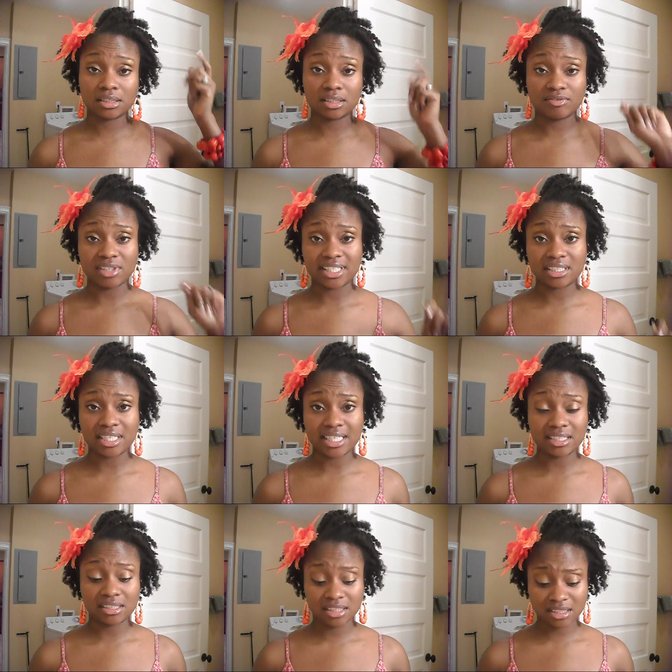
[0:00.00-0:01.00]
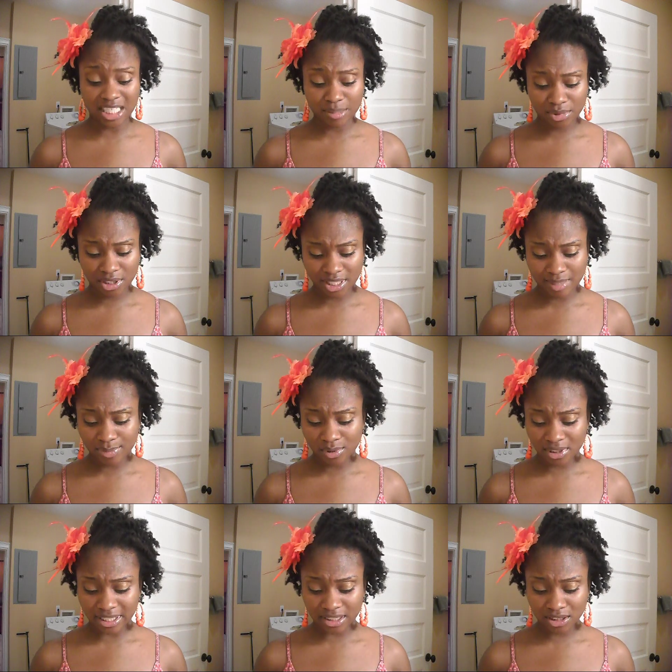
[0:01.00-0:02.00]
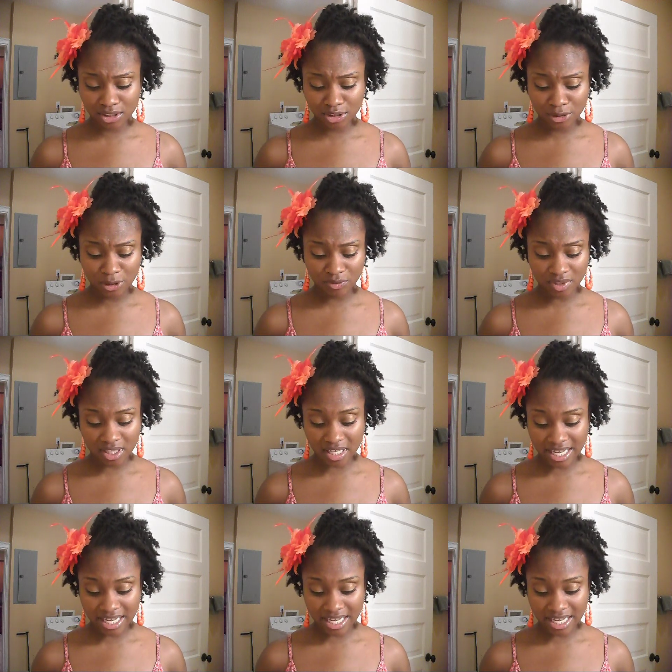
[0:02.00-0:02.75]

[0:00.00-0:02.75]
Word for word: stuff like that. This type of shampoo is actually used for